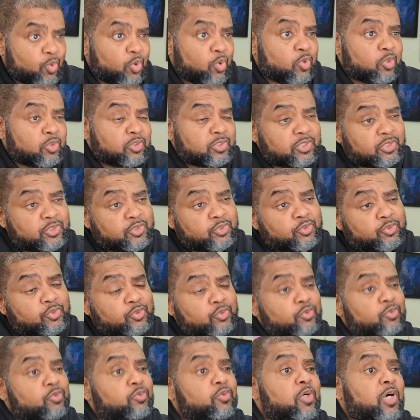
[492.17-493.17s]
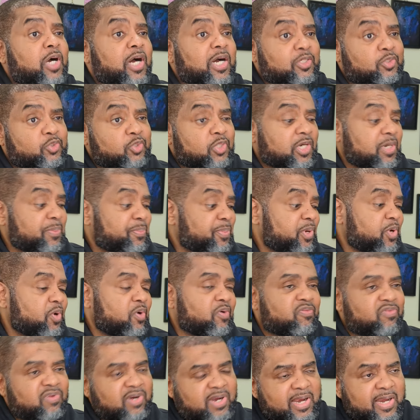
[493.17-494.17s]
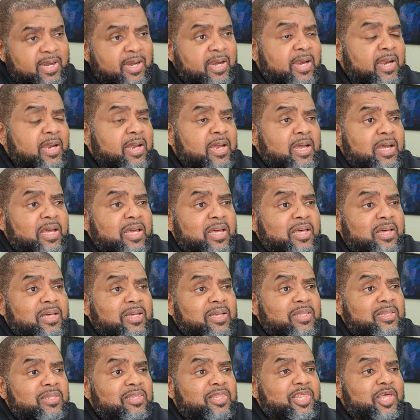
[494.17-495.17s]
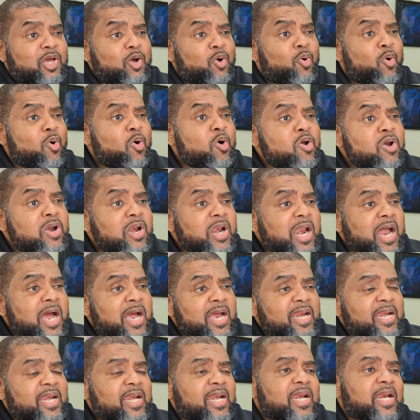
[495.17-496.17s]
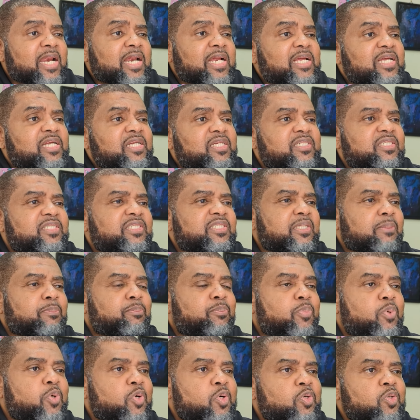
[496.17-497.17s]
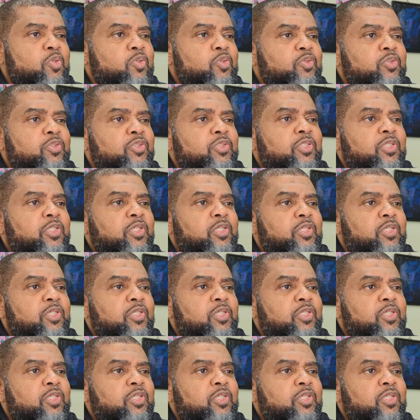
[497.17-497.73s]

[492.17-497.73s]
continue to actually be offline. The online is supposed